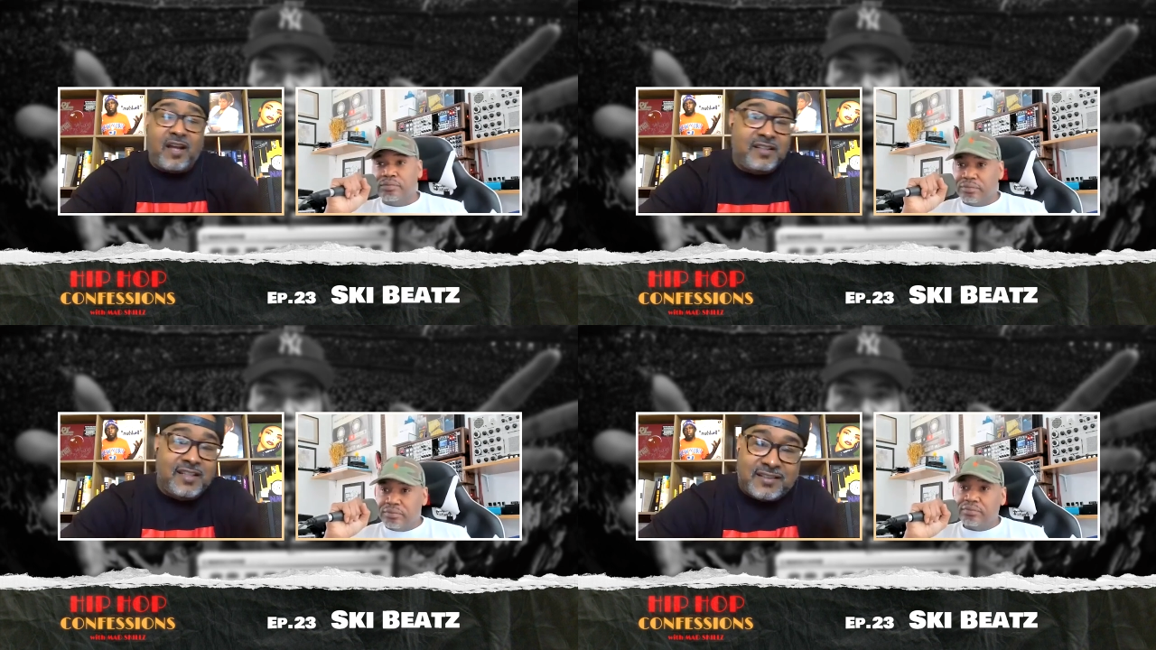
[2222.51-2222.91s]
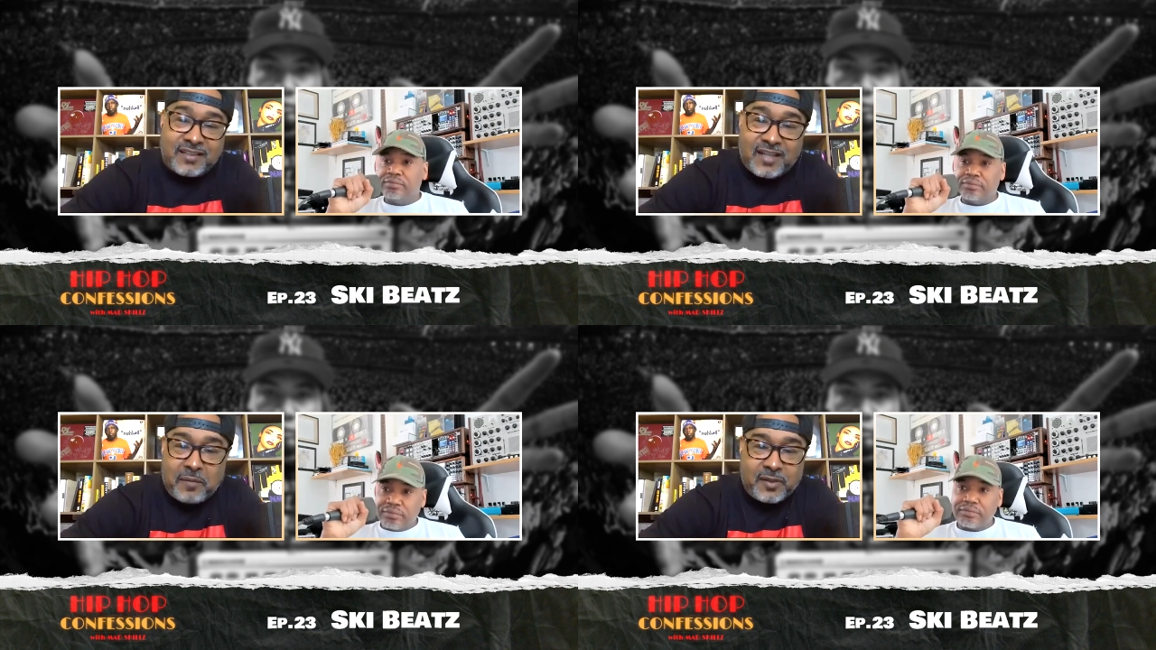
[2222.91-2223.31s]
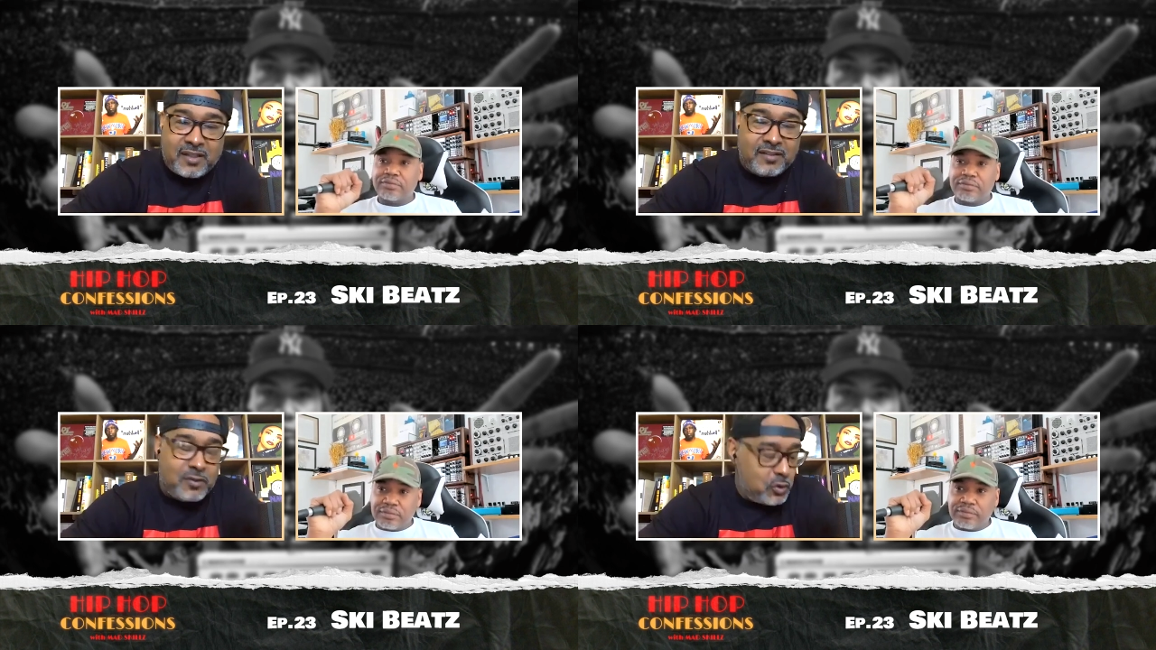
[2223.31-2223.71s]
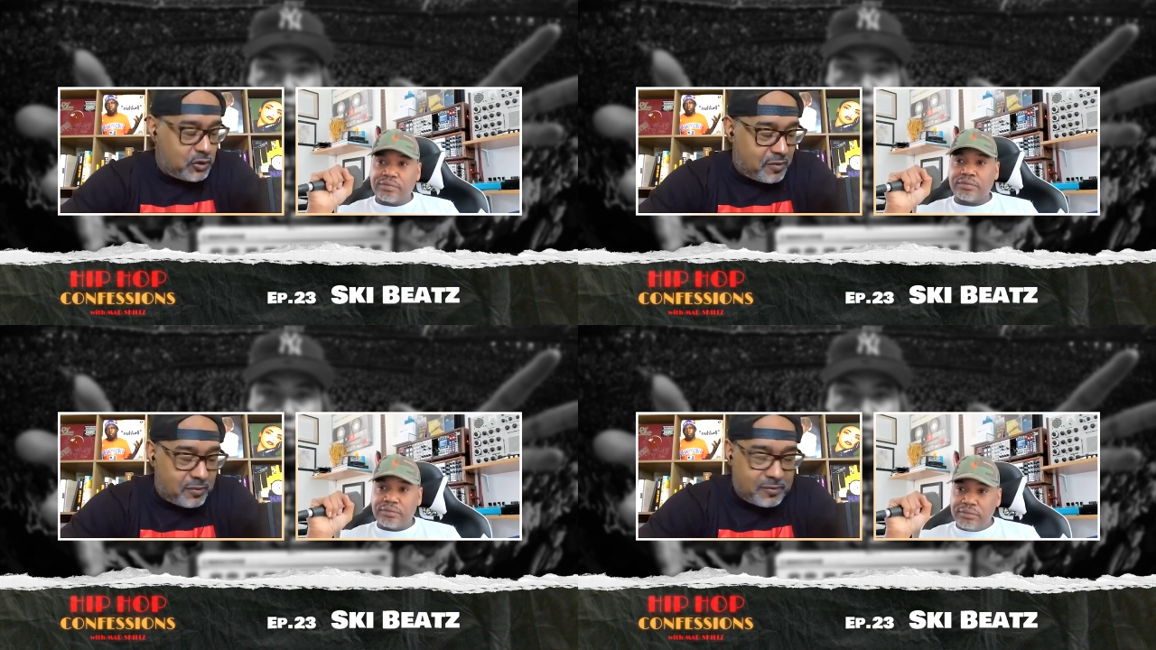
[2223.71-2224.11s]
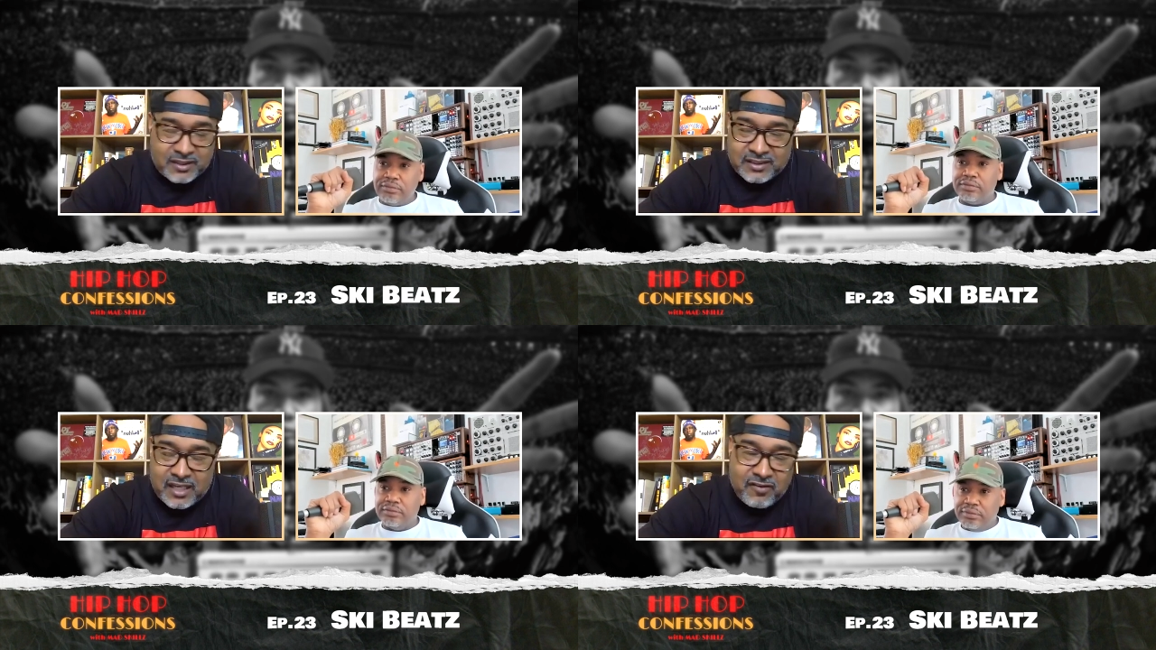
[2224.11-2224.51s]
Speaker 1: Listen, I'm getting goosebumps
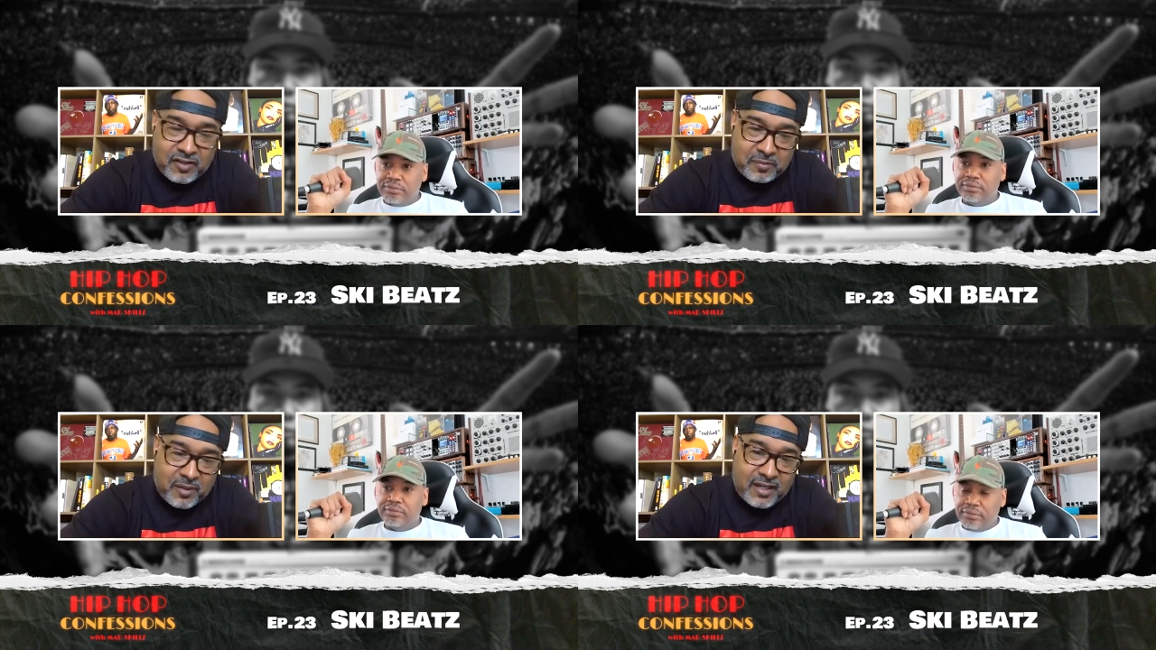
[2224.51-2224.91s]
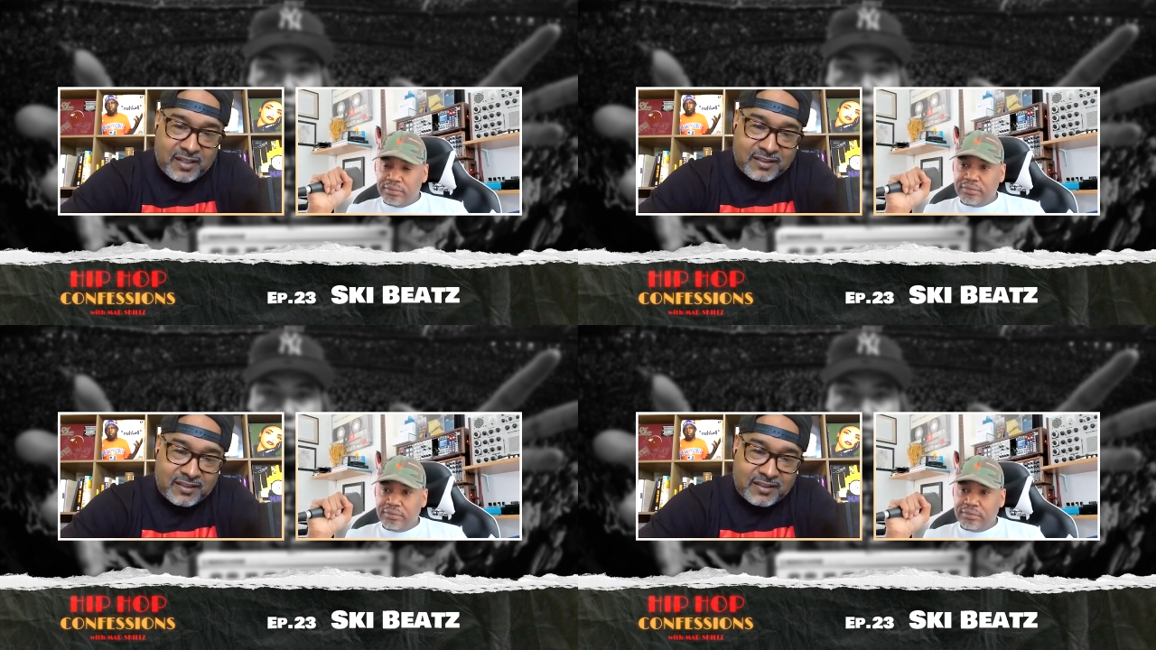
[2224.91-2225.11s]
just hearing about it.